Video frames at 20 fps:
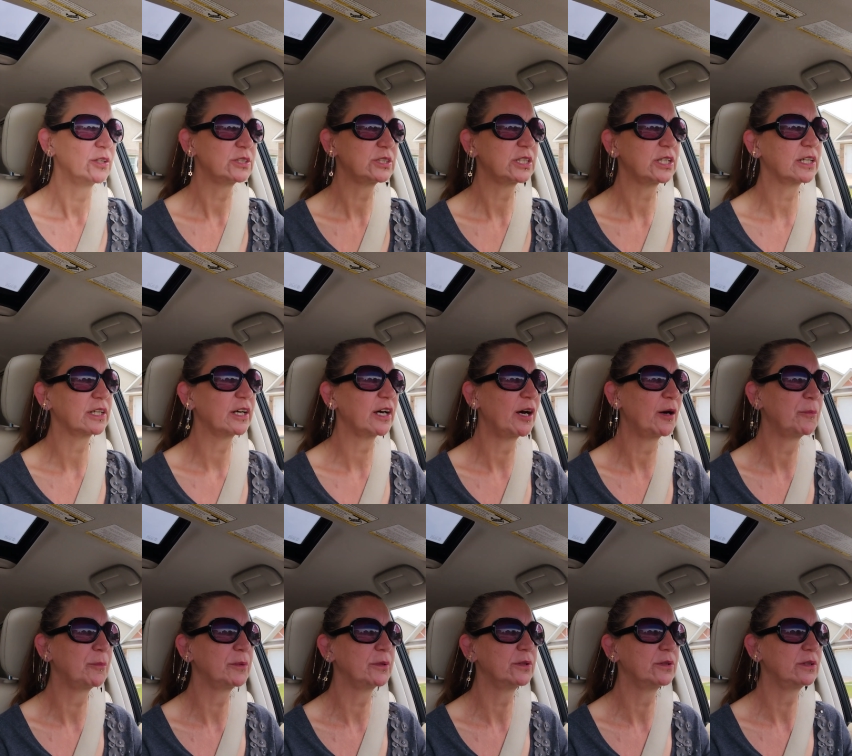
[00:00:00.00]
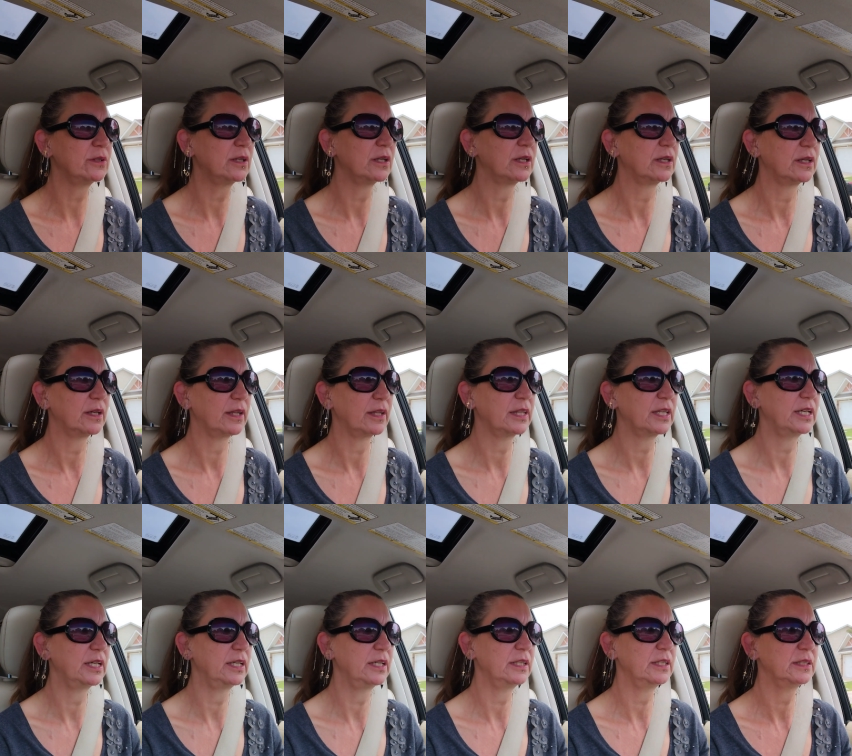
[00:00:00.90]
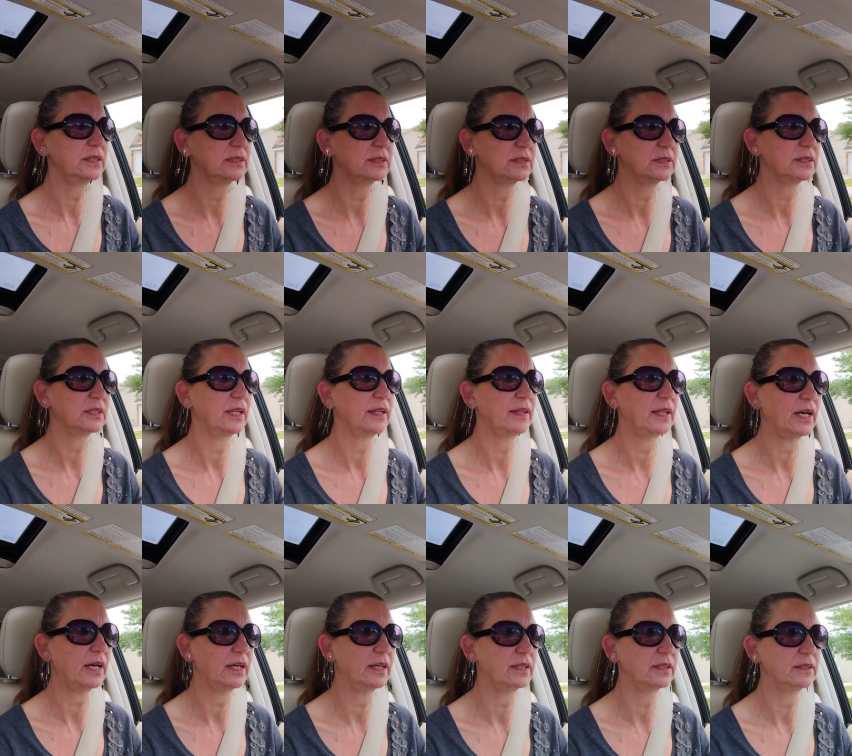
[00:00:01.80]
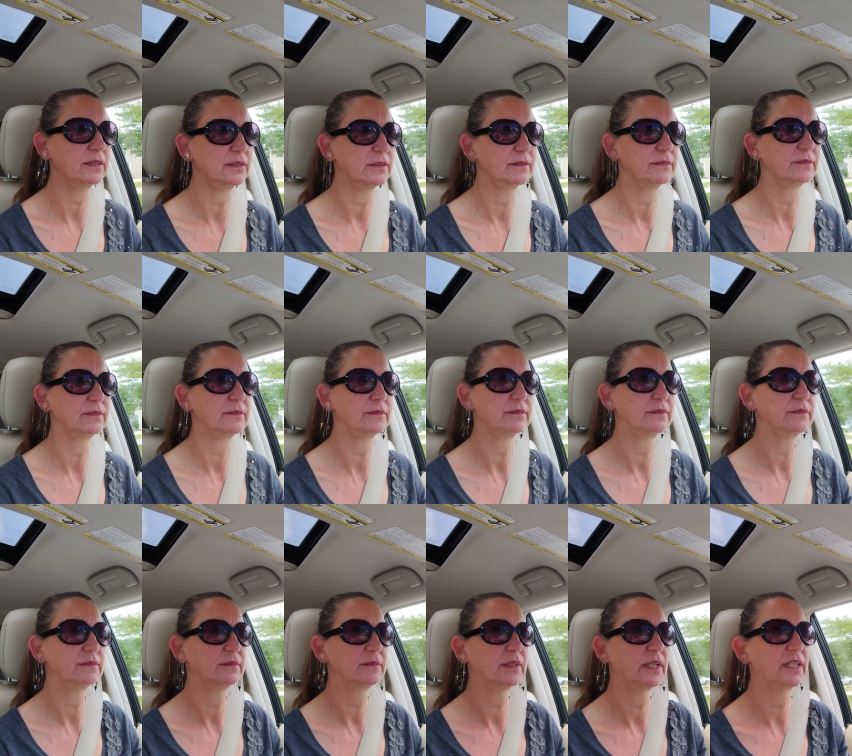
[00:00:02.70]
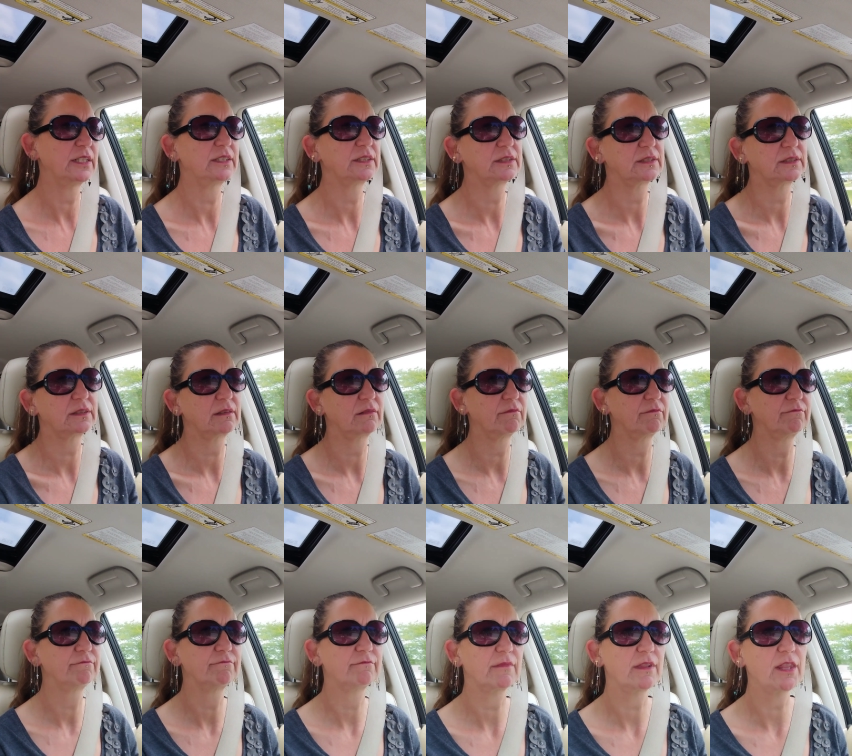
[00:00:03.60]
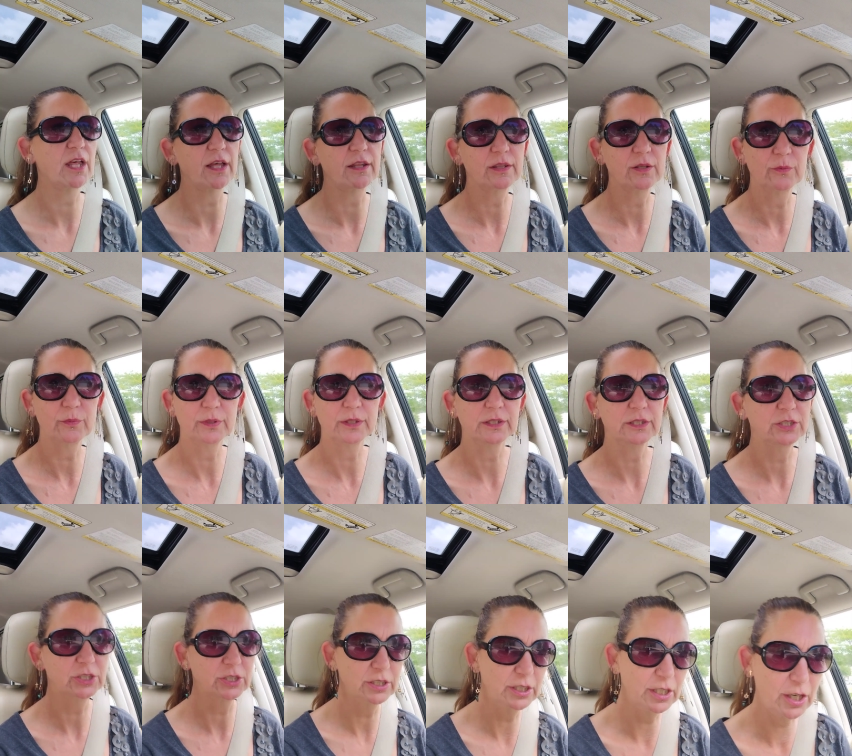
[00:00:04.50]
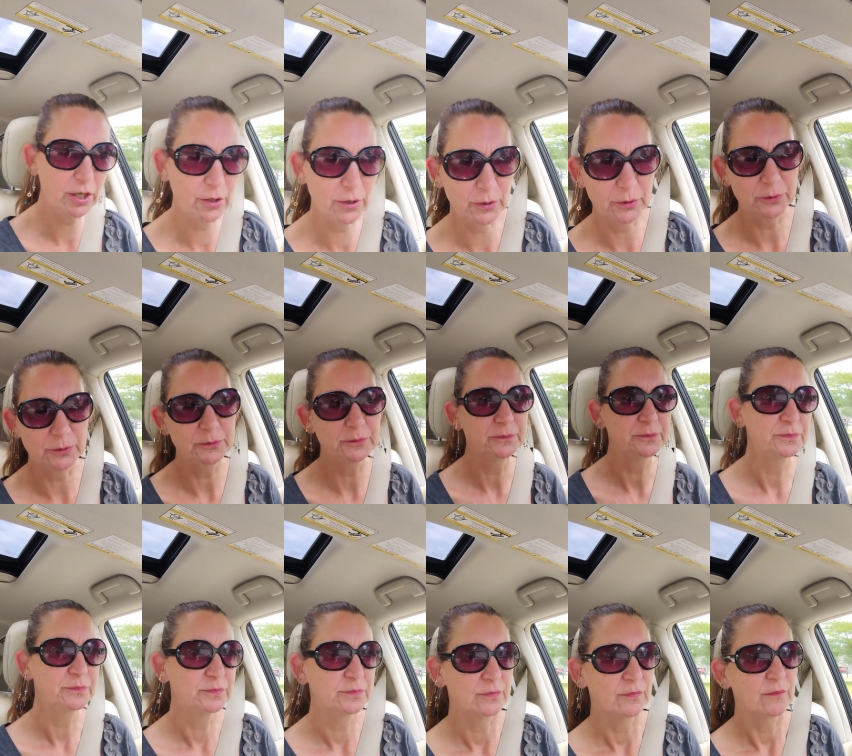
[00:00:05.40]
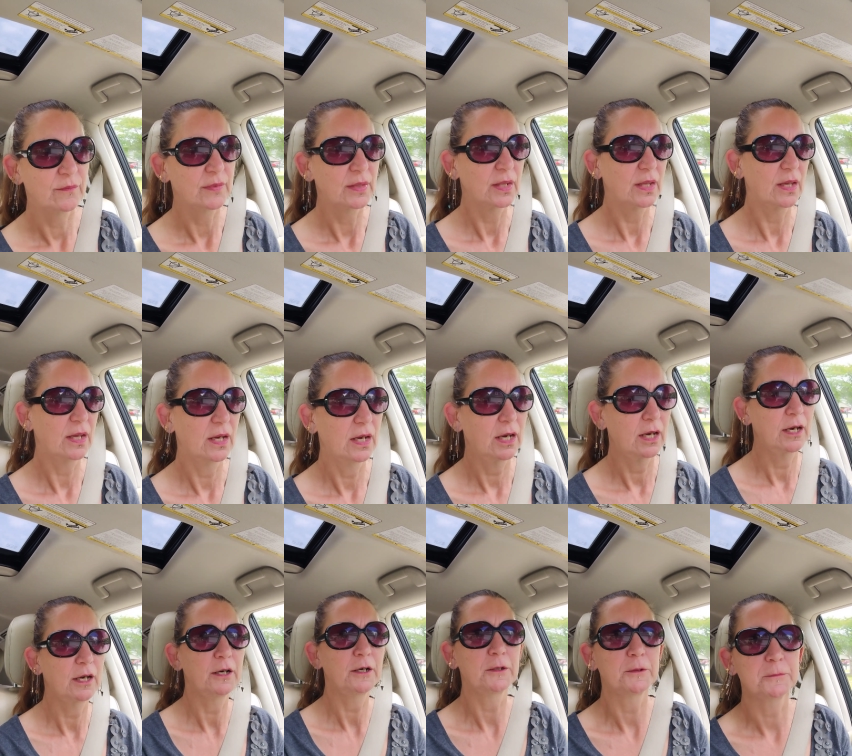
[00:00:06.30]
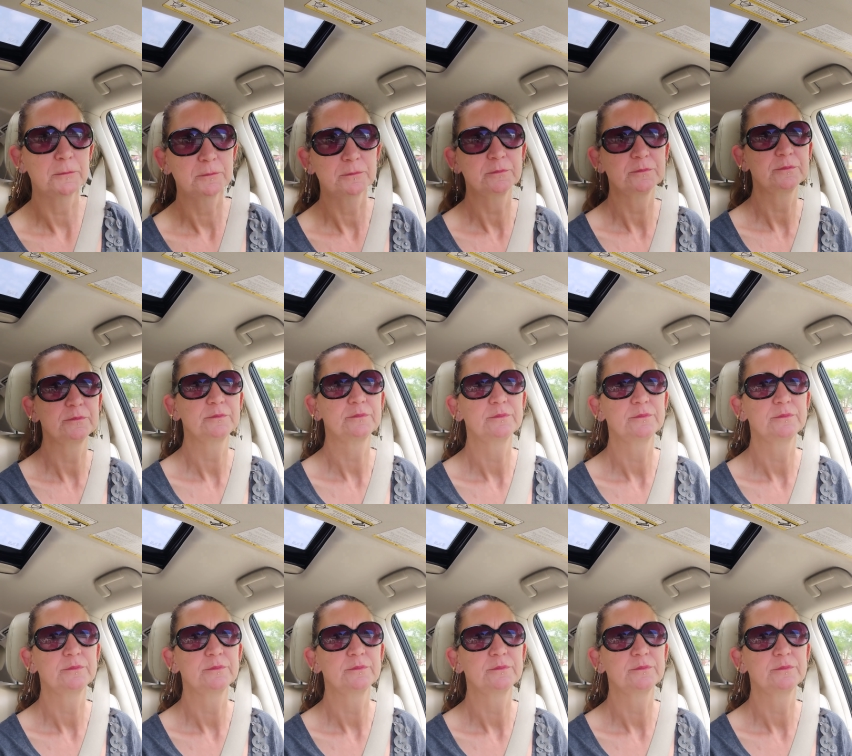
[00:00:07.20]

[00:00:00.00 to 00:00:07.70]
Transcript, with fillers: those are a couple things that I just thought the world should know. Um,